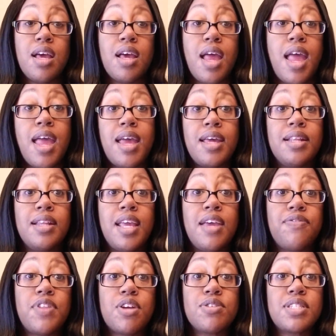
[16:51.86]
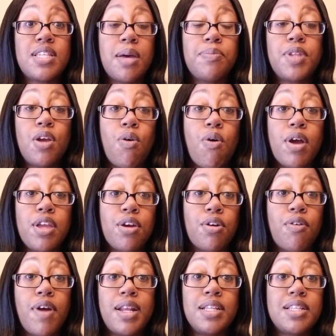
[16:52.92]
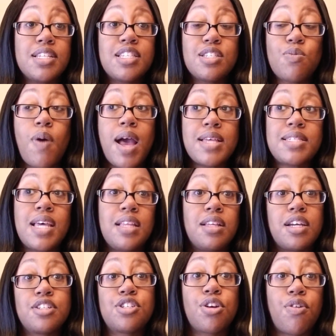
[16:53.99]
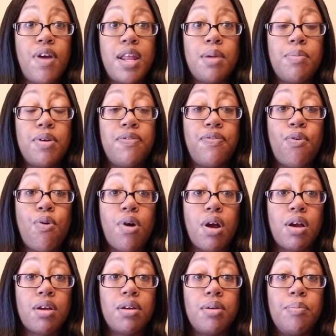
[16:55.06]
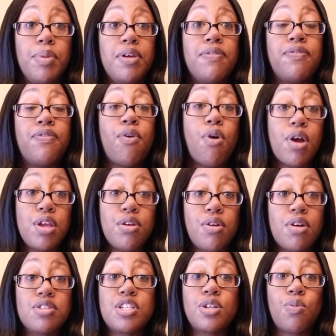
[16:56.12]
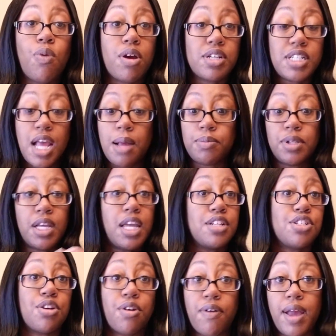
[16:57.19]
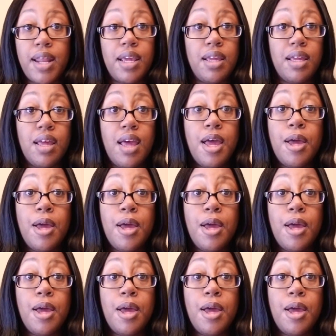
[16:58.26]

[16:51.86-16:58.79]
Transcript: And if there's something on your credit, this is why I say look at your credit before you go to the workshop, look at your credit.